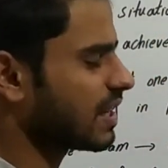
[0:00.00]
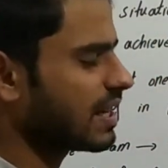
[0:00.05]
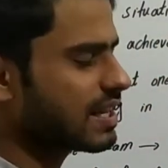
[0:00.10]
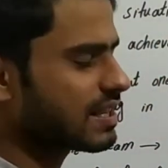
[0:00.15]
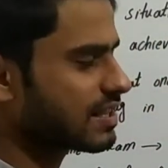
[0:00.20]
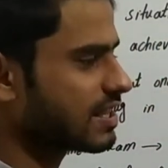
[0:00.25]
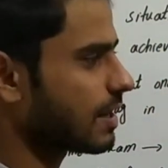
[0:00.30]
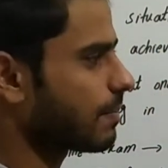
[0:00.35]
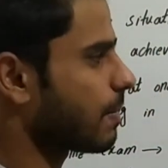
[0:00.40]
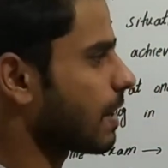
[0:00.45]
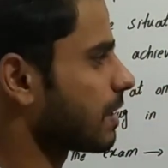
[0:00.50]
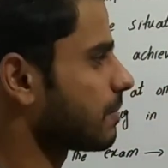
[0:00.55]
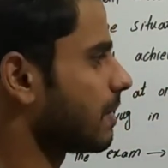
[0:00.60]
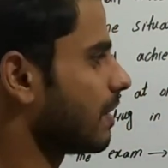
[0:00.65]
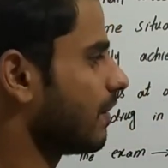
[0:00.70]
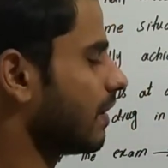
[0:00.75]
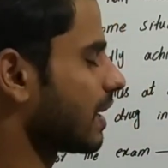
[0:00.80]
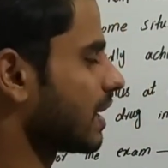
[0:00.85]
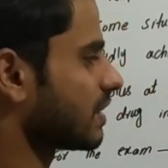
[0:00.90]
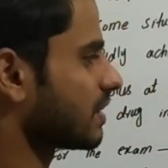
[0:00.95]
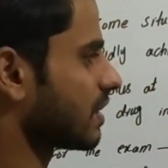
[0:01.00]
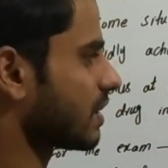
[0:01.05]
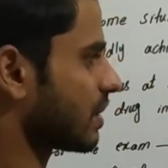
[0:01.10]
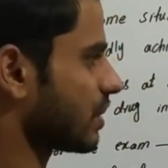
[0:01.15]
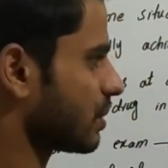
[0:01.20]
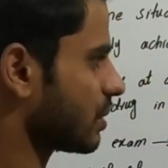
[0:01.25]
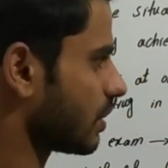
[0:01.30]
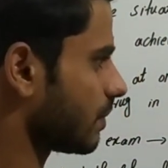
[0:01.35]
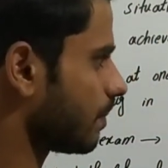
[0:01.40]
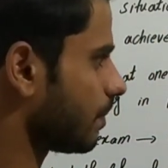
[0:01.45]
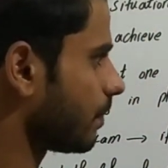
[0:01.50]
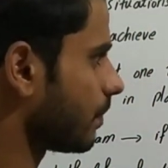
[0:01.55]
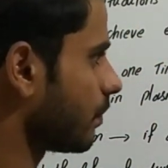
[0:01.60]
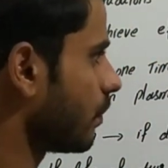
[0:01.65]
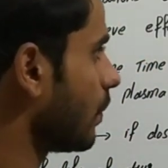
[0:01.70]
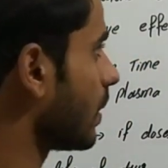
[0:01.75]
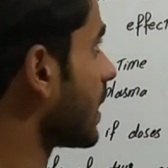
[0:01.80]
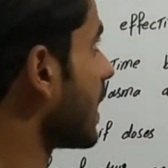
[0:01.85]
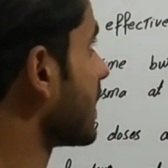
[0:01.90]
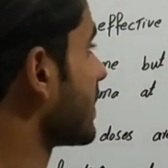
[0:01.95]
state plasma level concentration. We
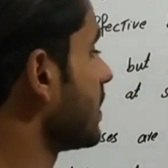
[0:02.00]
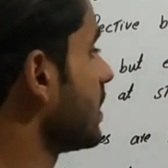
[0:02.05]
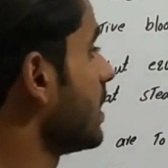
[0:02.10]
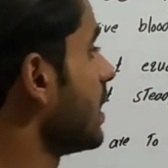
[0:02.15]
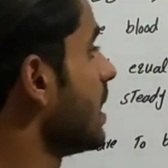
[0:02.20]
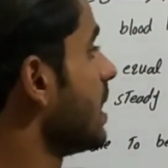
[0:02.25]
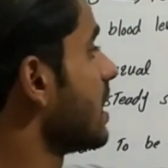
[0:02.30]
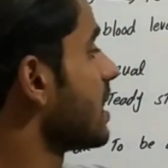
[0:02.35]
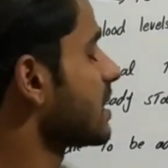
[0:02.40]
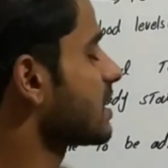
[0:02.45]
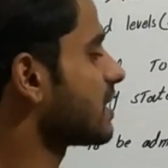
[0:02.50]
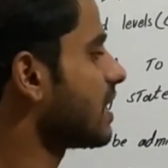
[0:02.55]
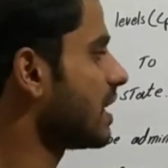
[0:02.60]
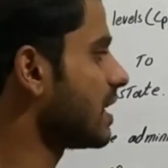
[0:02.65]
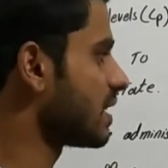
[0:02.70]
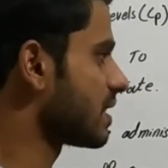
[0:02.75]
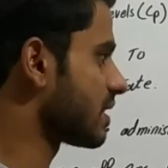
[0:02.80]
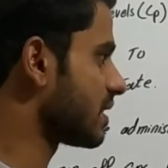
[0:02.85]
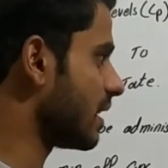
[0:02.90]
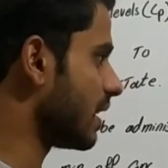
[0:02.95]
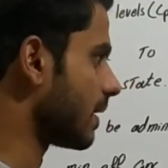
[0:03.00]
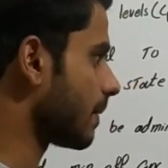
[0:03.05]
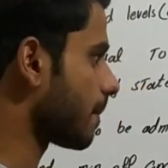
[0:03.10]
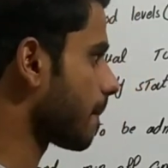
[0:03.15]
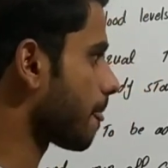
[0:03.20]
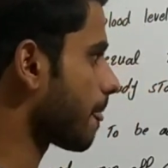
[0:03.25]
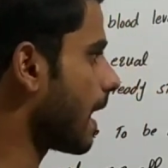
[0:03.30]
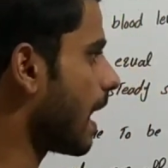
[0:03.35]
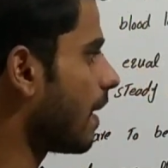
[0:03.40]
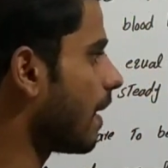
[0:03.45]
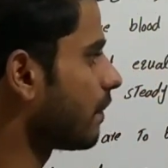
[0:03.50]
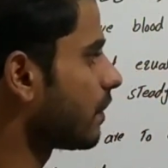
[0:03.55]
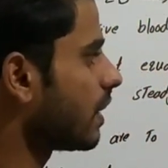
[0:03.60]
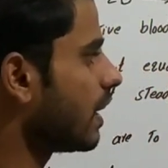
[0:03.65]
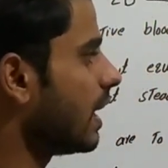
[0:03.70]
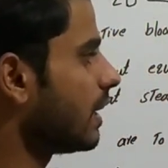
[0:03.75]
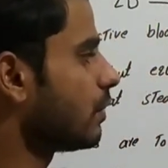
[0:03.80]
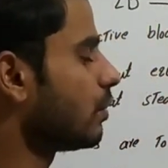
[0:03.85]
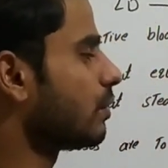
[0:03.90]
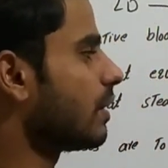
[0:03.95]
will get the steady state after
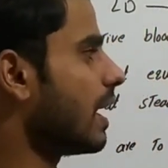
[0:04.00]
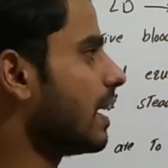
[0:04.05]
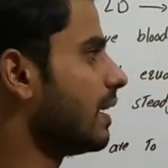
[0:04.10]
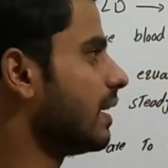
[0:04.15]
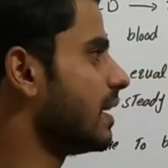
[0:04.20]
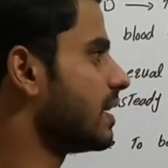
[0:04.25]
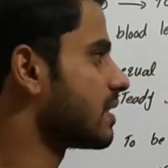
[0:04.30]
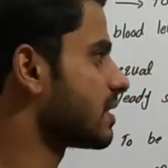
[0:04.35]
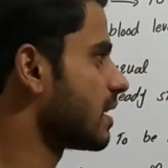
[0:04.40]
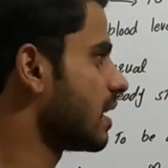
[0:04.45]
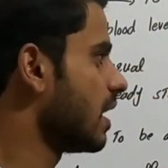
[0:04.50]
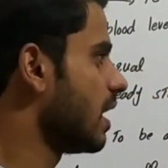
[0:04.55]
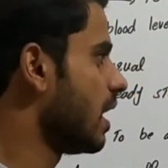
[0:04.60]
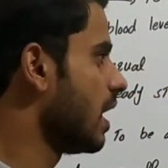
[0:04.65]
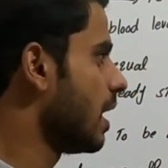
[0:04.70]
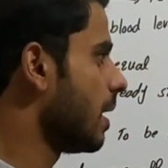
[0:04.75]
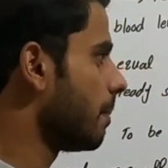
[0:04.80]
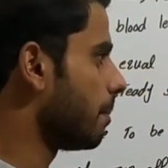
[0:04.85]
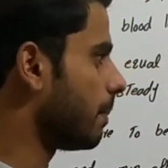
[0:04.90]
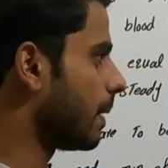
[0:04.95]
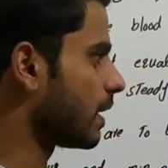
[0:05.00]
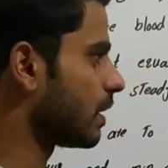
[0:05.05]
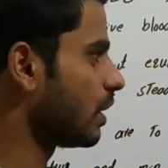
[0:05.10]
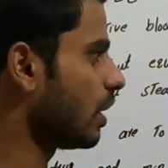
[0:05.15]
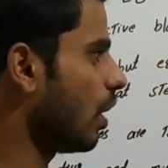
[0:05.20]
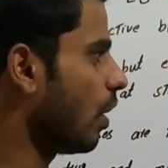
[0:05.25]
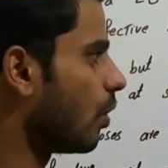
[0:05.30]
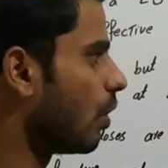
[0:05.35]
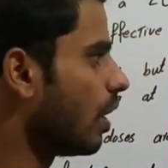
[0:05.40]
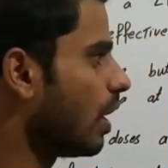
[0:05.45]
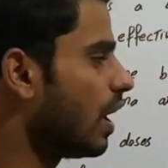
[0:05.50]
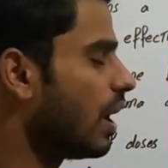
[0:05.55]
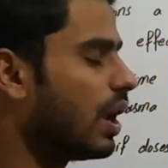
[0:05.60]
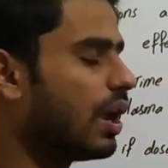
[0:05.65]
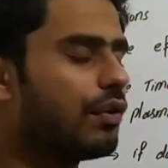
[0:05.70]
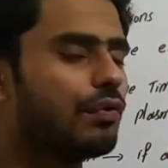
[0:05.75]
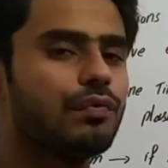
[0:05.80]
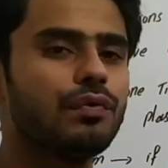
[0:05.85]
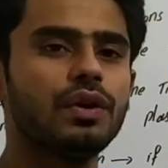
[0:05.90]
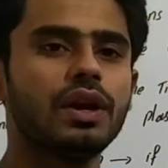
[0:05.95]
8 to 10 days. But no,
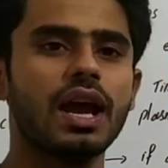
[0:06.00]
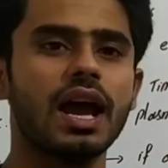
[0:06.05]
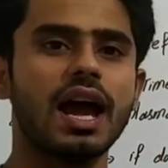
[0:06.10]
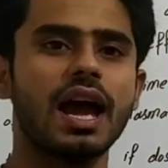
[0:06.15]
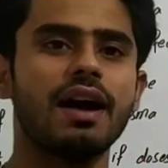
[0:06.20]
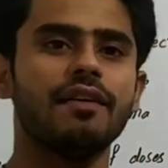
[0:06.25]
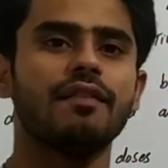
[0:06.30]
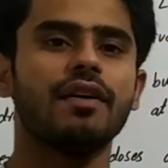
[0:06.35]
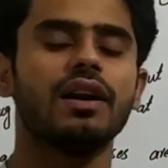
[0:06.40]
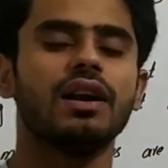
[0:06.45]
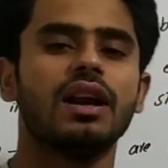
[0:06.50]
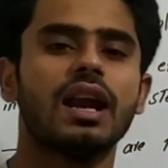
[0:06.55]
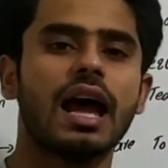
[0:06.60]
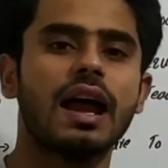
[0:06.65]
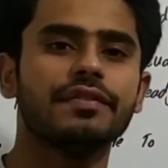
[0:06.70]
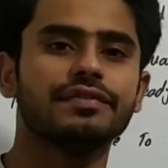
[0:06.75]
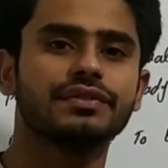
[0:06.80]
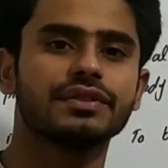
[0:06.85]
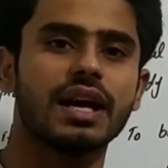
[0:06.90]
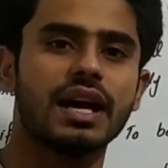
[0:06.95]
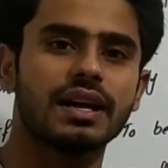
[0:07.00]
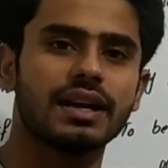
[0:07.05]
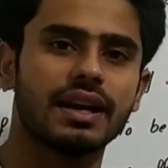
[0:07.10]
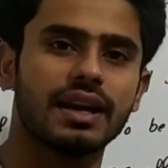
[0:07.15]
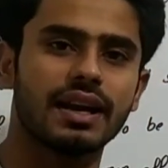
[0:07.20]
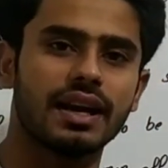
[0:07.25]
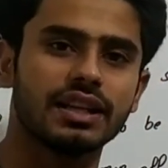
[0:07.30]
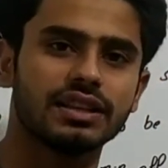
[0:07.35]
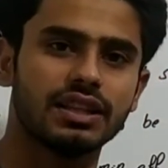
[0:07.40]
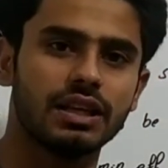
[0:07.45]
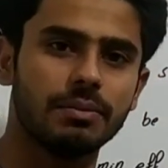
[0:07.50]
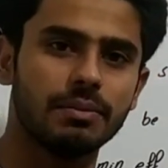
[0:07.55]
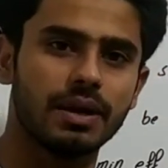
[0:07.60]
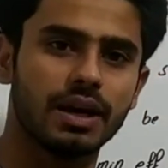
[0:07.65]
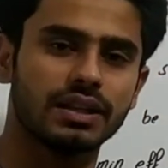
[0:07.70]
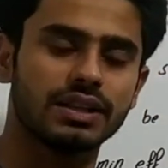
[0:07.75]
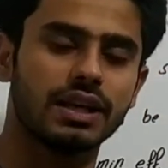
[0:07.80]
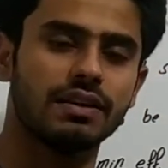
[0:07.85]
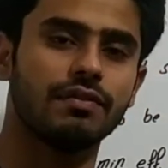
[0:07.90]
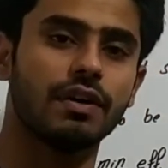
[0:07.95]
if we have a life-threatening
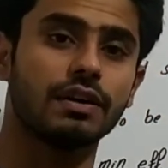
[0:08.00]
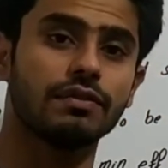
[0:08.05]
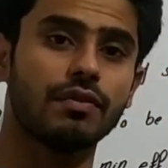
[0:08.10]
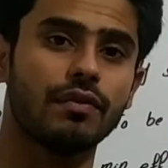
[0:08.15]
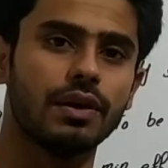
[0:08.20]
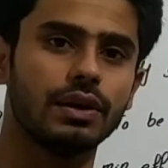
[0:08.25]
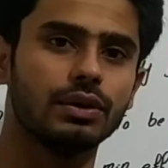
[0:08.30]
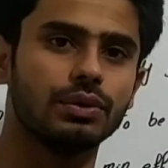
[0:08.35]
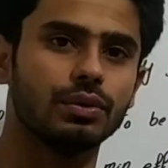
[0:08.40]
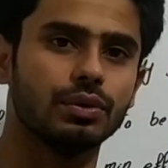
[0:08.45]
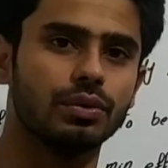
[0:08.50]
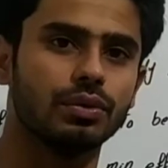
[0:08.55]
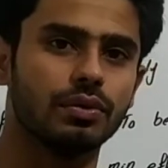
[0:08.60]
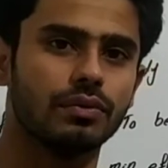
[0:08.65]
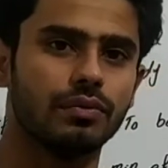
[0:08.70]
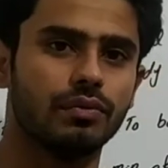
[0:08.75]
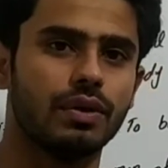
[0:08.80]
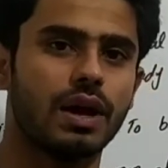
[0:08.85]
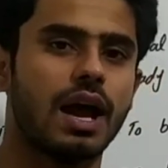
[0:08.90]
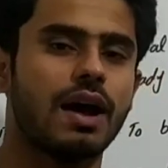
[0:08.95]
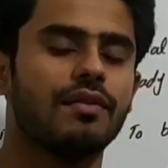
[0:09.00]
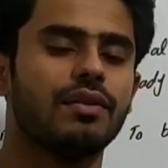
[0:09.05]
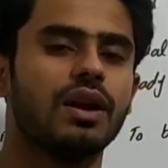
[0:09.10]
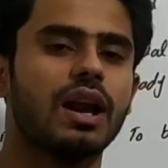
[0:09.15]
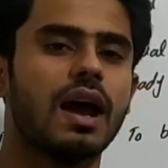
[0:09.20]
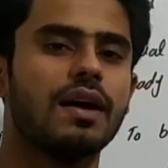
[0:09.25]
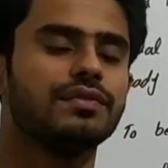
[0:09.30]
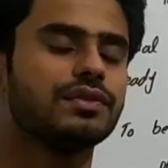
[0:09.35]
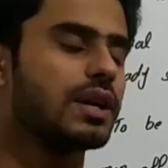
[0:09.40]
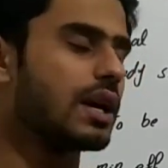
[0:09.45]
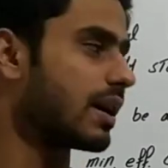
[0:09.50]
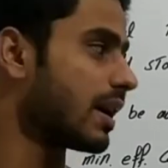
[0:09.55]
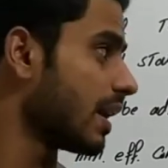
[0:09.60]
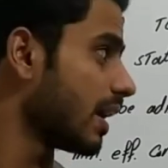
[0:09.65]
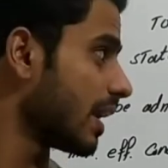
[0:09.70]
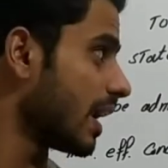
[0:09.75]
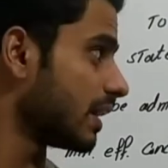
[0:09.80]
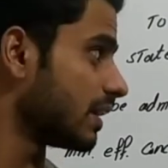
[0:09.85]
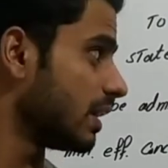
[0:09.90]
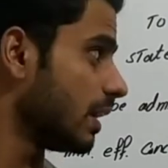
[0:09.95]
arrhythmia, then what we will do? We have a
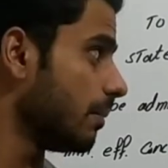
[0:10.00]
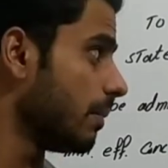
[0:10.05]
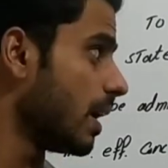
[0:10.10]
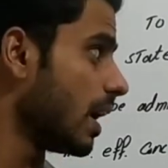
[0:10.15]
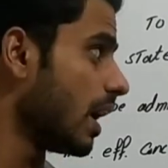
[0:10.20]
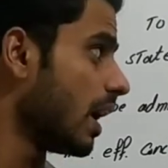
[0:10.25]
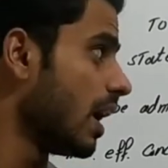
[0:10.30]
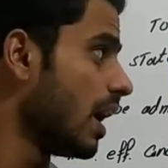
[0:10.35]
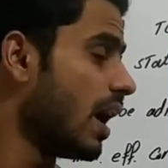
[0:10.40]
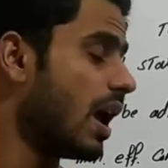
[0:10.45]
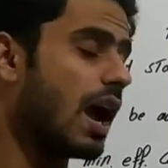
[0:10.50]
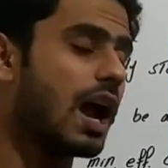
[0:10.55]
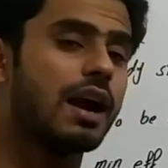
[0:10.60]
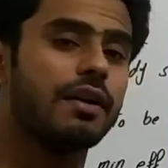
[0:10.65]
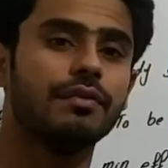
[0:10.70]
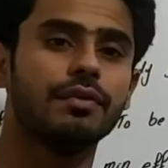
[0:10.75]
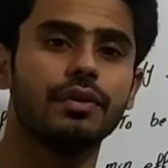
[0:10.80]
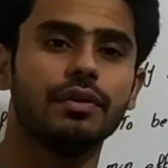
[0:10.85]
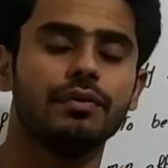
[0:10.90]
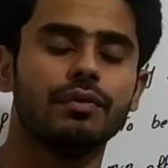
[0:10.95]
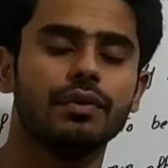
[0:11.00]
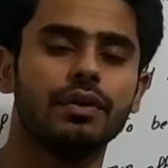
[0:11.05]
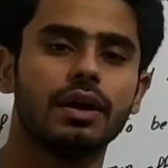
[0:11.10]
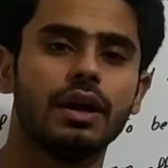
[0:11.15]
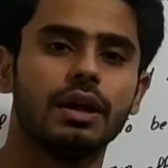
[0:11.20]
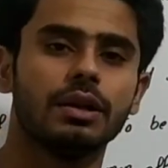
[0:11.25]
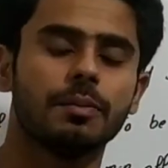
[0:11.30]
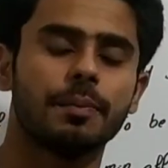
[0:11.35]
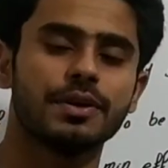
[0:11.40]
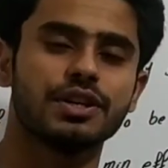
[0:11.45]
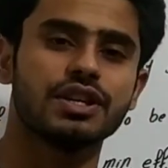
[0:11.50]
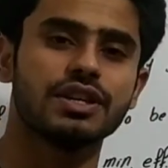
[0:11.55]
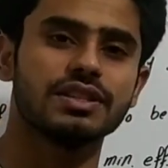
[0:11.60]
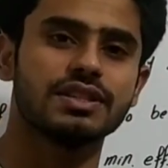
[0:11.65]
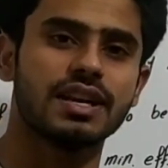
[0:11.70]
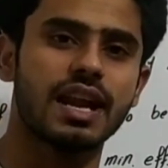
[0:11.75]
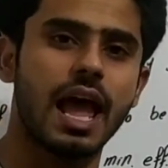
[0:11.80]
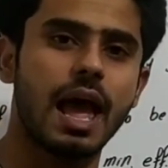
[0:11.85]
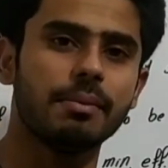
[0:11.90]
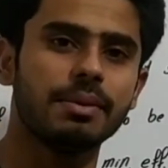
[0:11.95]
life-threatening arrhythmia and the patient is
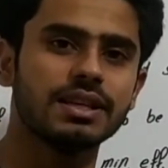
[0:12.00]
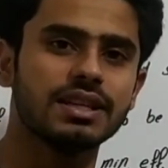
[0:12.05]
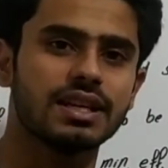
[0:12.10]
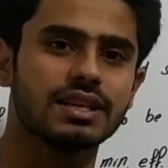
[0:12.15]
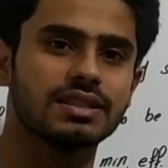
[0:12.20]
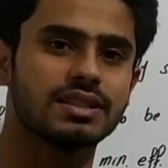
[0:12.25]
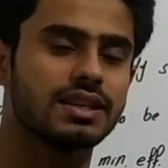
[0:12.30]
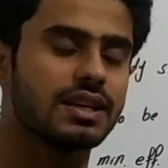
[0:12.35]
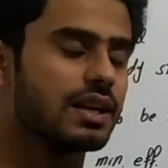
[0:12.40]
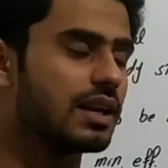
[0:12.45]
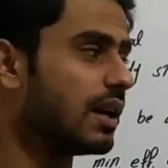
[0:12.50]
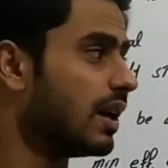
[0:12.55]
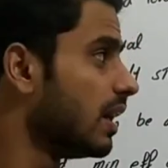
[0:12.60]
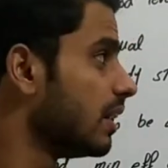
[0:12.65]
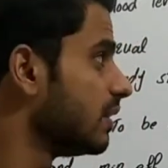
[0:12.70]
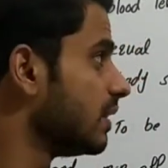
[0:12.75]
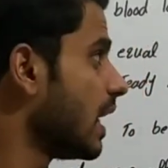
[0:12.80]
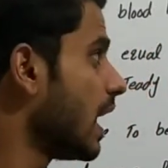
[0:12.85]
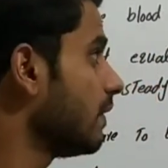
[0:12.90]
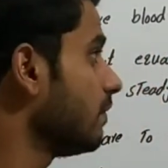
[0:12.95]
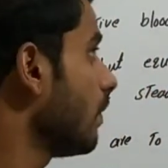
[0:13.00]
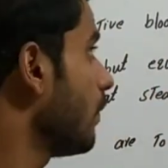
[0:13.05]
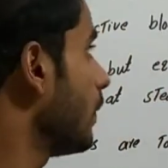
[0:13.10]
in emergency. Then we